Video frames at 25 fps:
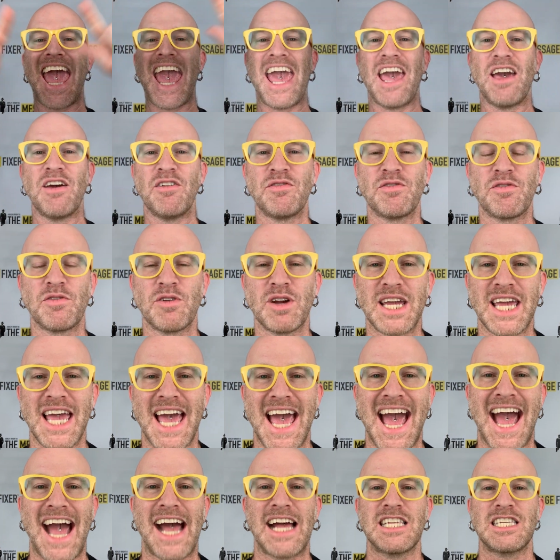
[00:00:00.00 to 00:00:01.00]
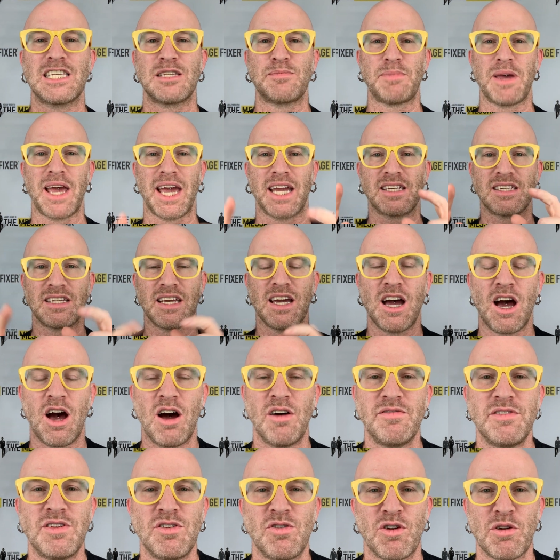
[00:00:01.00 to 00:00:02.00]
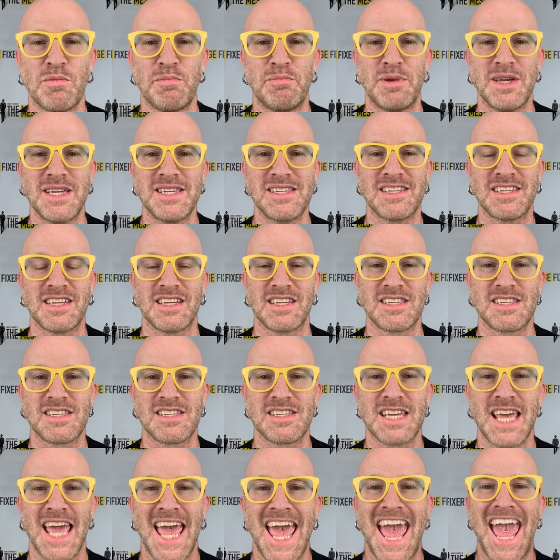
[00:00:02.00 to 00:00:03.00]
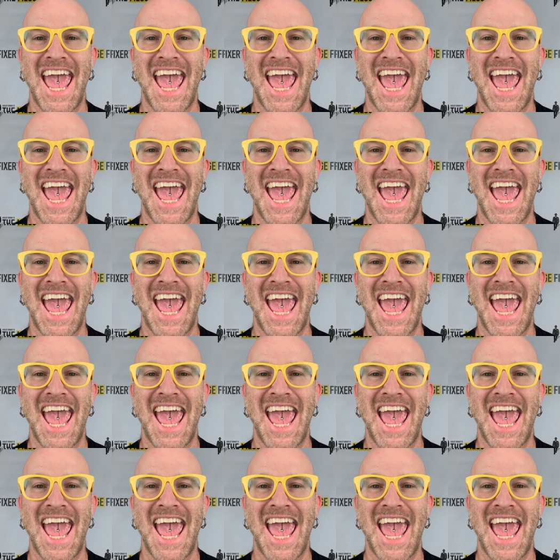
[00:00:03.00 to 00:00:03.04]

every aspect of your business.